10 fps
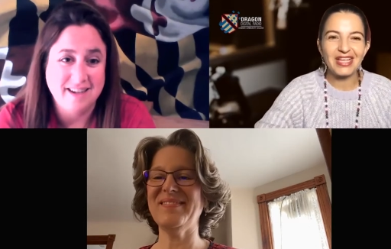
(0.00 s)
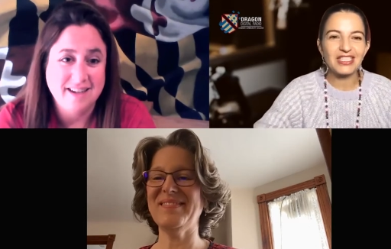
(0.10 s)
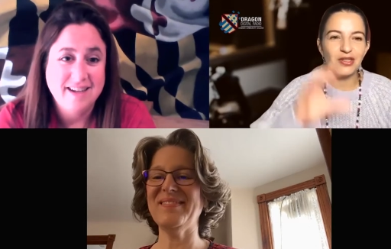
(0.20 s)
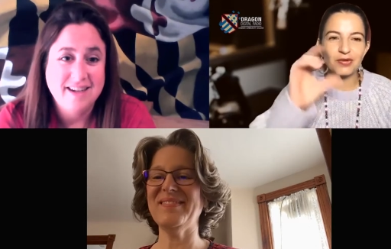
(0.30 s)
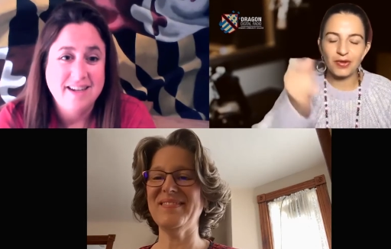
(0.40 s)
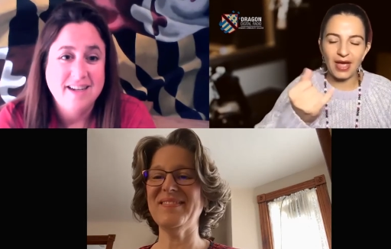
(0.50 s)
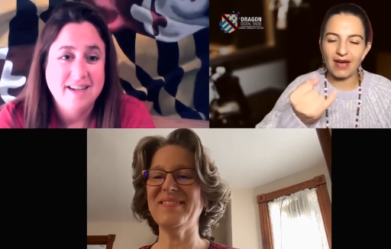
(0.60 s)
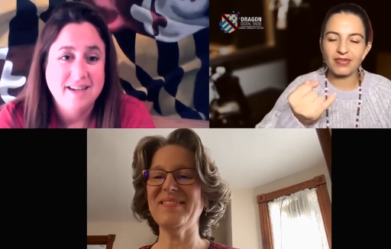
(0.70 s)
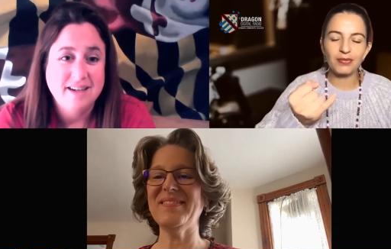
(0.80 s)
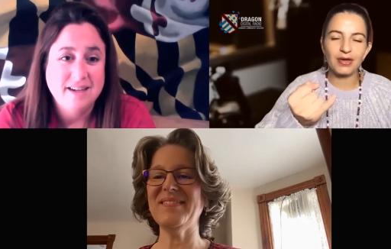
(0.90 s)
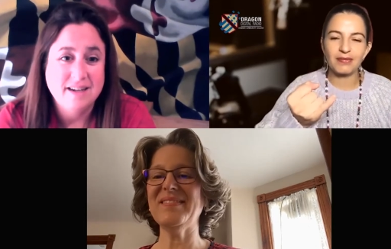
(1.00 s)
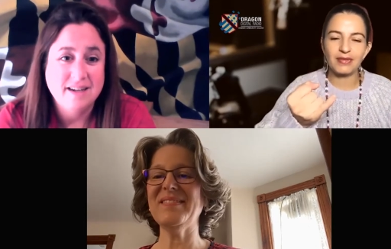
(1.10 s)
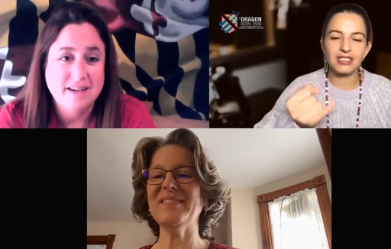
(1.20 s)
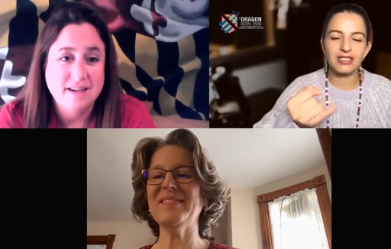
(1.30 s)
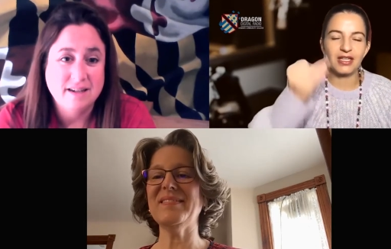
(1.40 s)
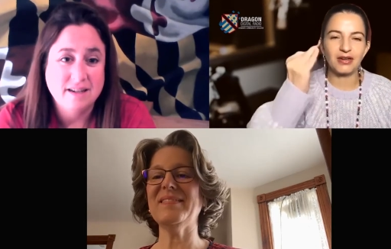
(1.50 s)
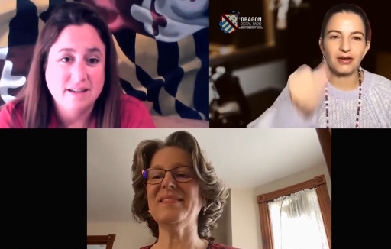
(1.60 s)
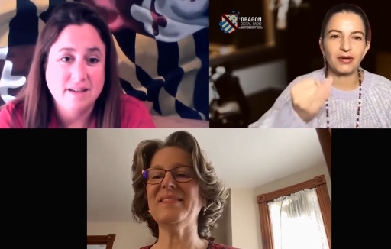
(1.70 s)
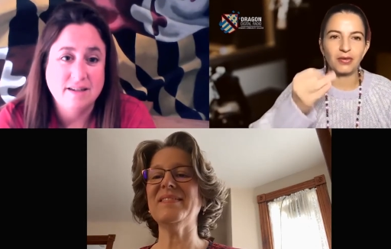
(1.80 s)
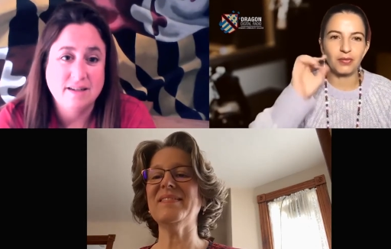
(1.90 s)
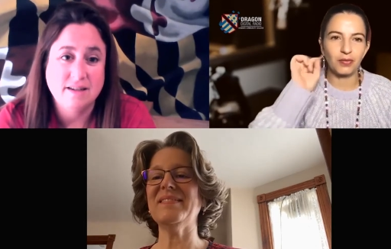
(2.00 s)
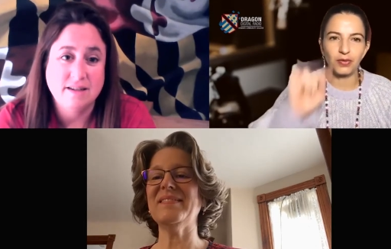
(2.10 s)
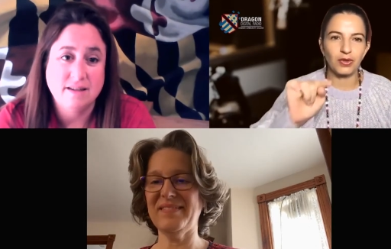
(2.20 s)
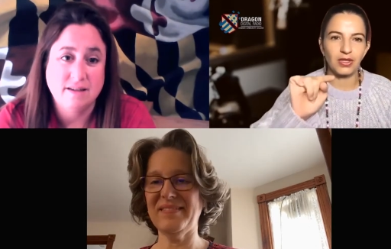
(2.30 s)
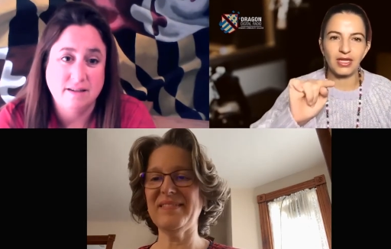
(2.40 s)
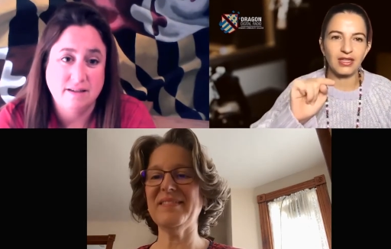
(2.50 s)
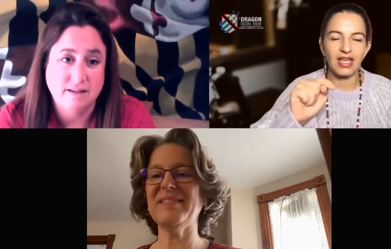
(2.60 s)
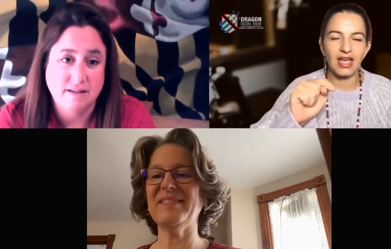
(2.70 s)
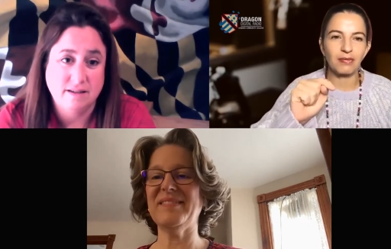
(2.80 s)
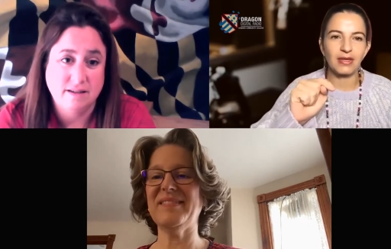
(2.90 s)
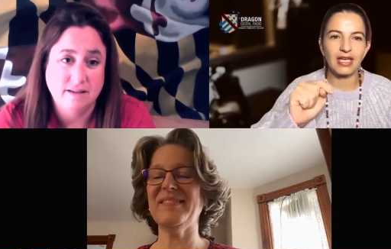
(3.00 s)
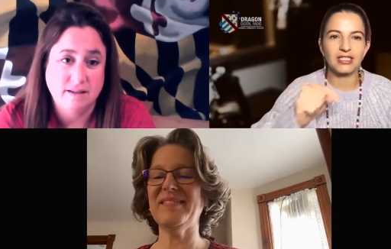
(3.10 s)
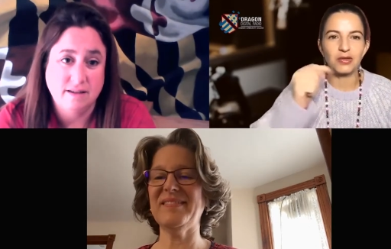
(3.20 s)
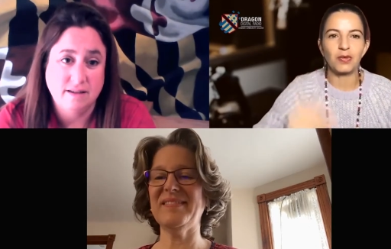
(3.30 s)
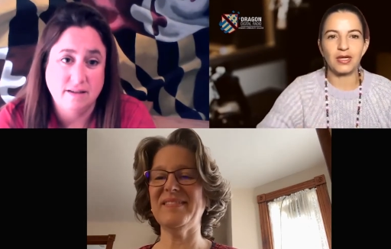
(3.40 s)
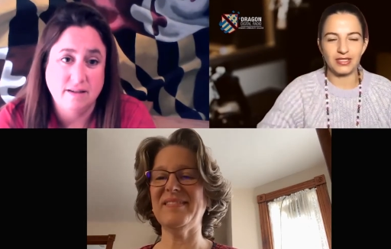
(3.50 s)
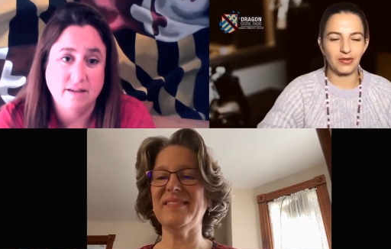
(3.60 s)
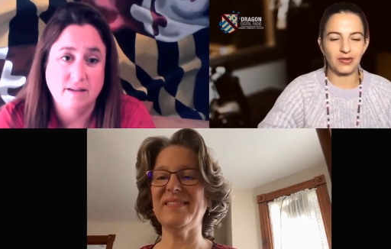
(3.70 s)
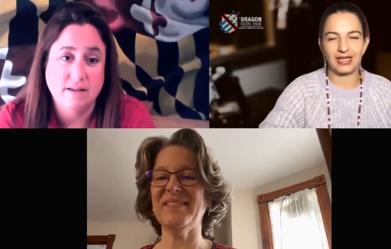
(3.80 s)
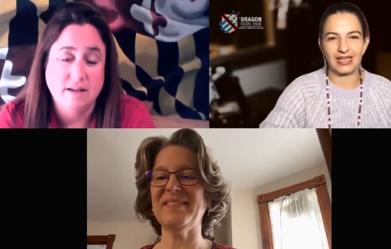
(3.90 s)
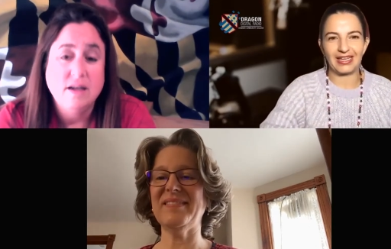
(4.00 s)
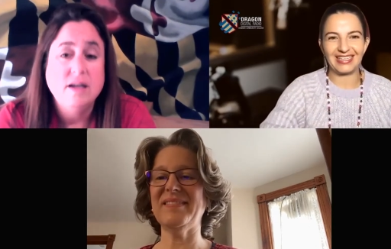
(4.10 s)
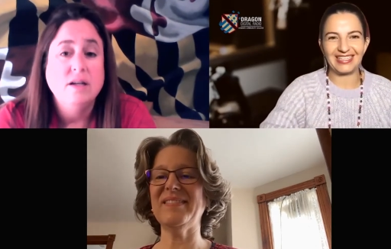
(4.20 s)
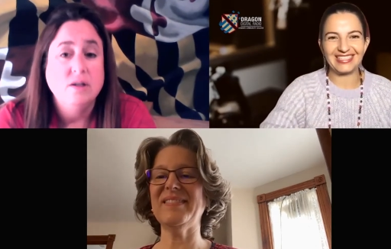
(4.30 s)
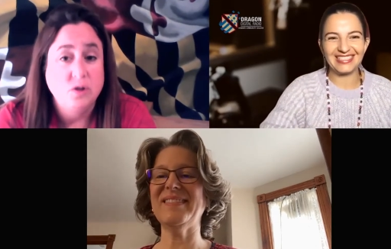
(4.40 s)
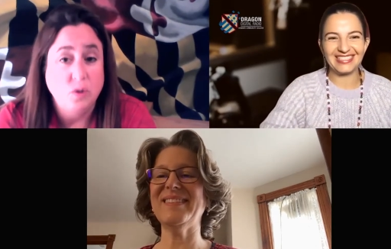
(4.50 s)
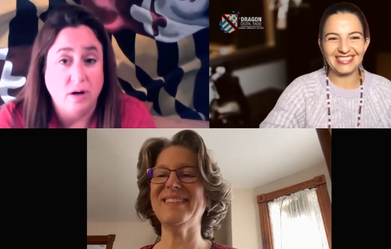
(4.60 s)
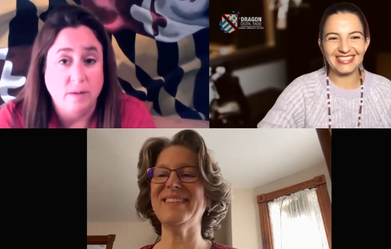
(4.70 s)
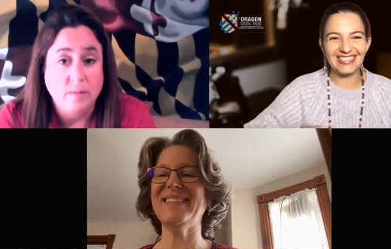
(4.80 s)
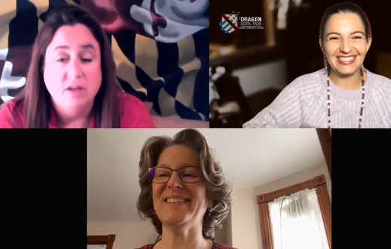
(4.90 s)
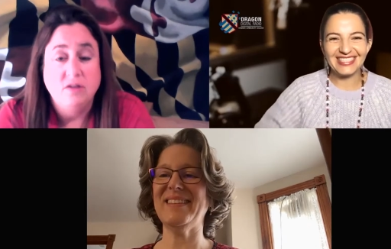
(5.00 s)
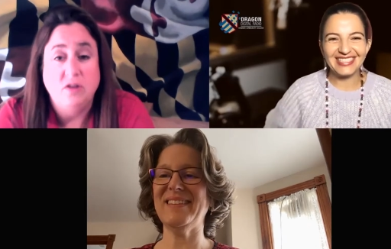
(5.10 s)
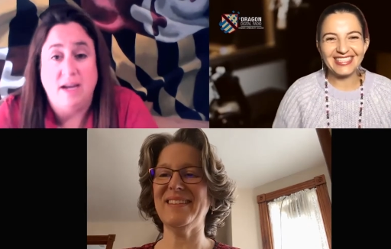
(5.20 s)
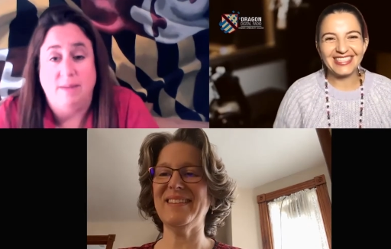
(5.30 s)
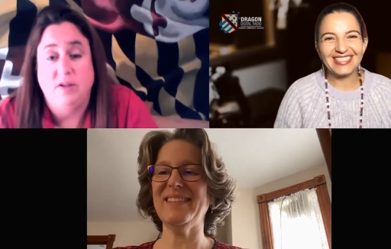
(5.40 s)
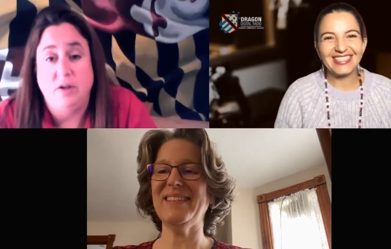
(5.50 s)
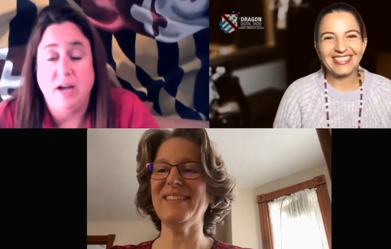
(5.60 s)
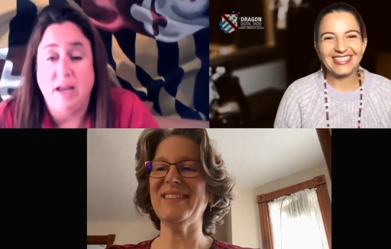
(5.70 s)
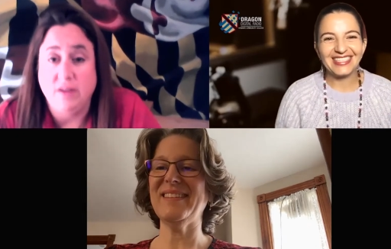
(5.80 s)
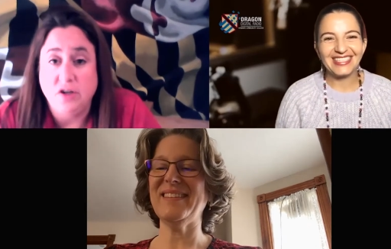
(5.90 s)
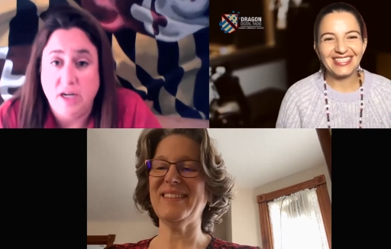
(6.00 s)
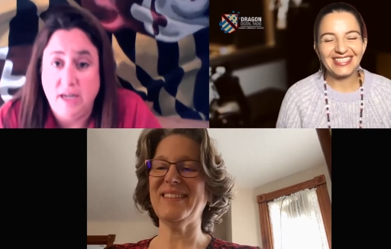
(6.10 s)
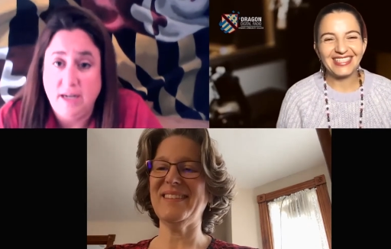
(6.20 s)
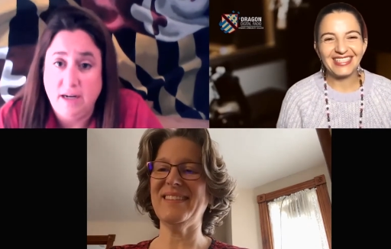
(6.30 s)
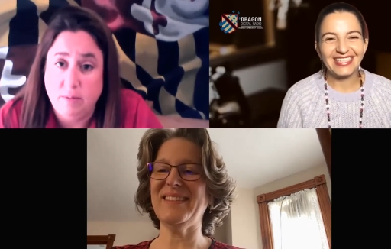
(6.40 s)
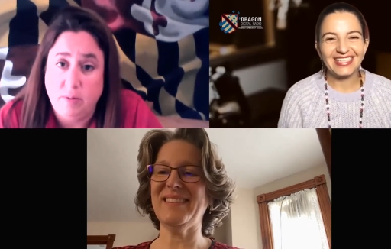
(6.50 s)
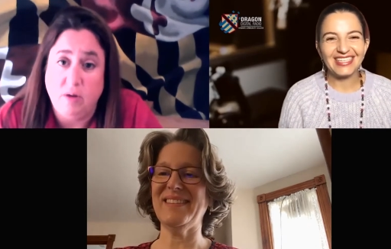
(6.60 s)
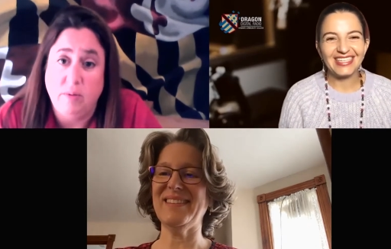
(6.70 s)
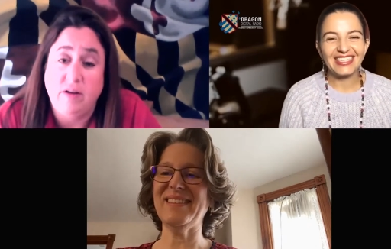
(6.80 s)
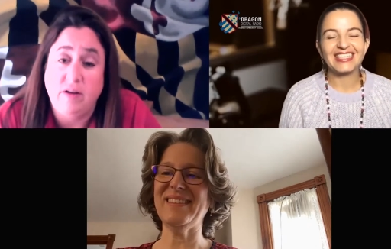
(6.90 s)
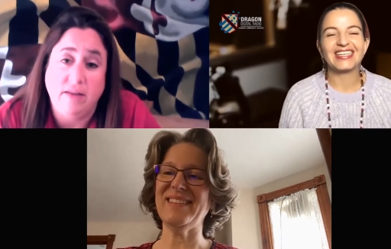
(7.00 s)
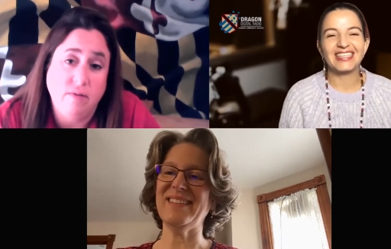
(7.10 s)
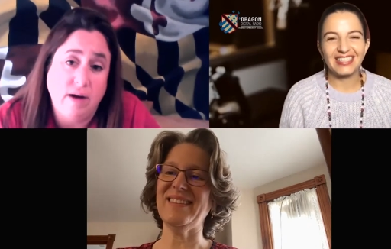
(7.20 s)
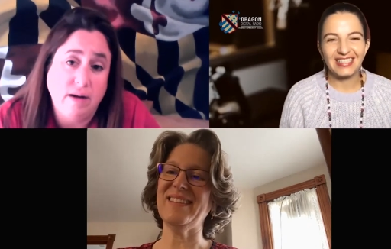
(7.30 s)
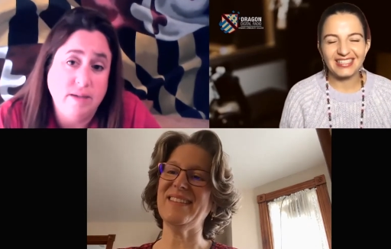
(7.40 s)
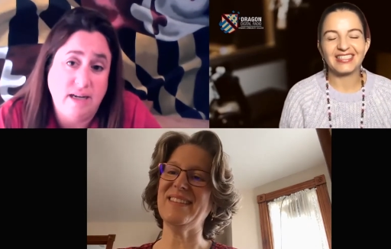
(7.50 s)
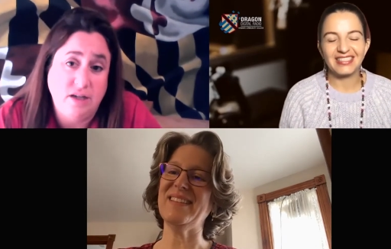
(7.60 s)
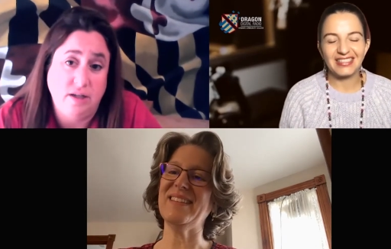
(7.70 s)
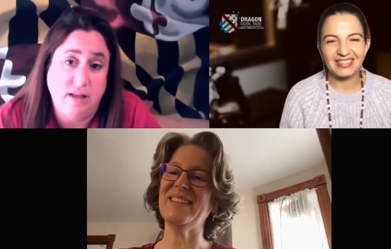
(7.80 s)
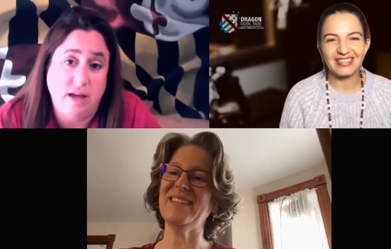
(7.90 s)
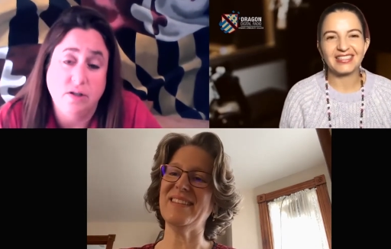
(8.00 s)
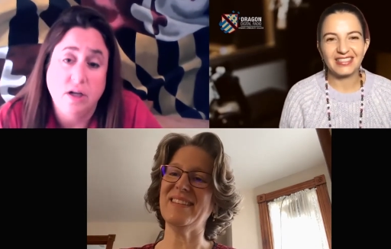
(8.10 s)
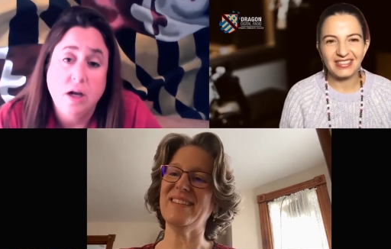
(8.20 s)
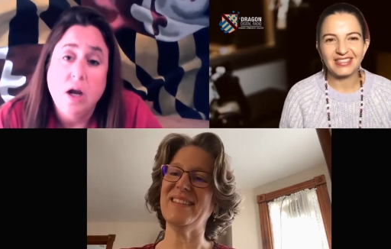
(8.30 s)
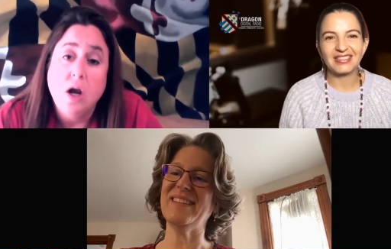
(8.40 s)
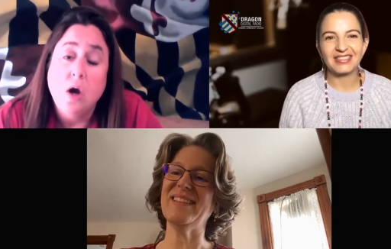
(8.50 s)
Speaker 1: Yep. So you have the recommendation letter, you click on the application. What else do they need? Sure.
Speaker 2: So, yeah, so you got the GED diploma, you've got the recommendation letters